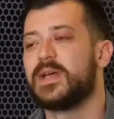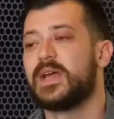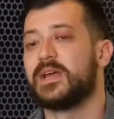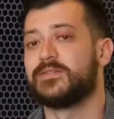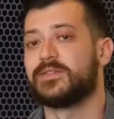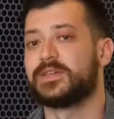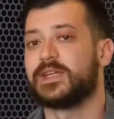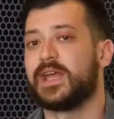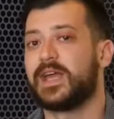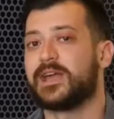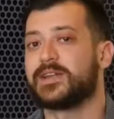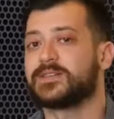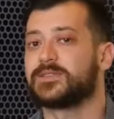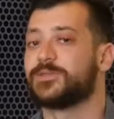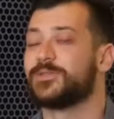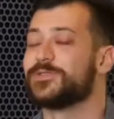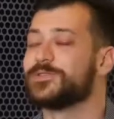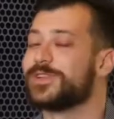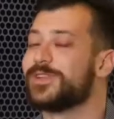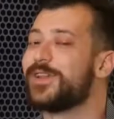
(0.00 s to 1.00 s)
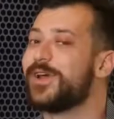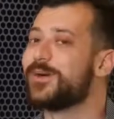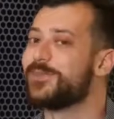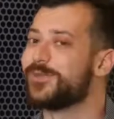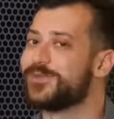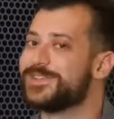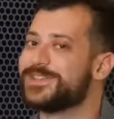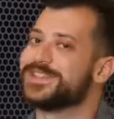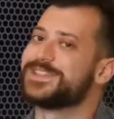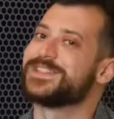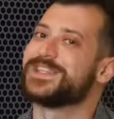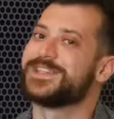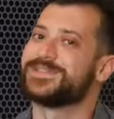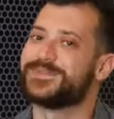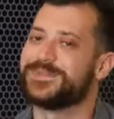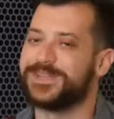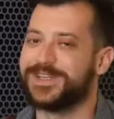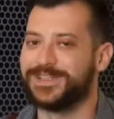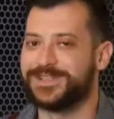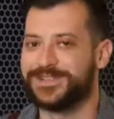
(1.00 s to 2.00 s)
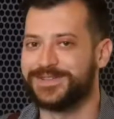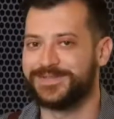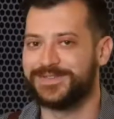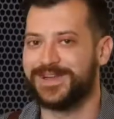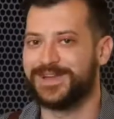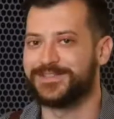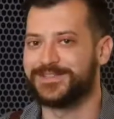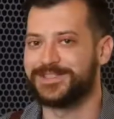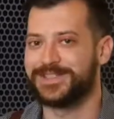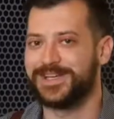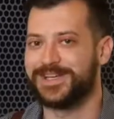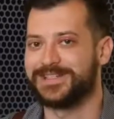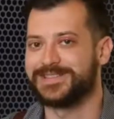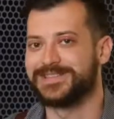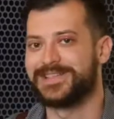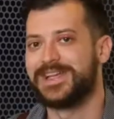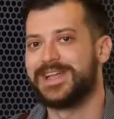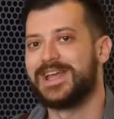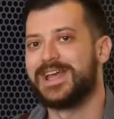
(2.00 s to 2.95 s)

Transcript: If you can, someone who's a lot more successful than you if you have a chance.